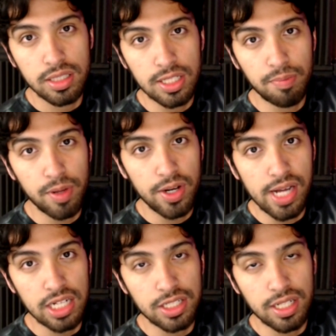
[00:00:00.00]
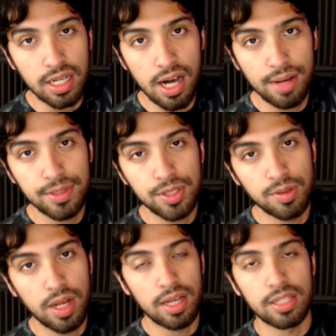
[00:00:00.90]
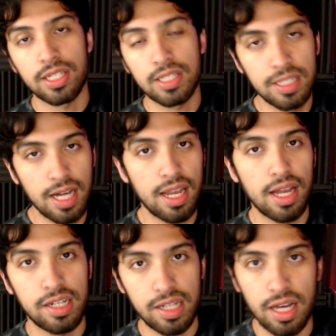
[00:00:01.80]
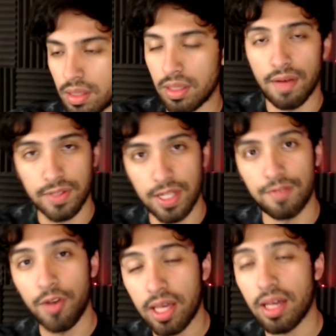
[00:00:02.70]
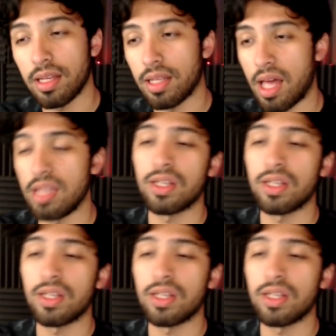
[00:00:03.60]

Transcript: singleplayernacho.com, $269.99. Have a safe weekend, and as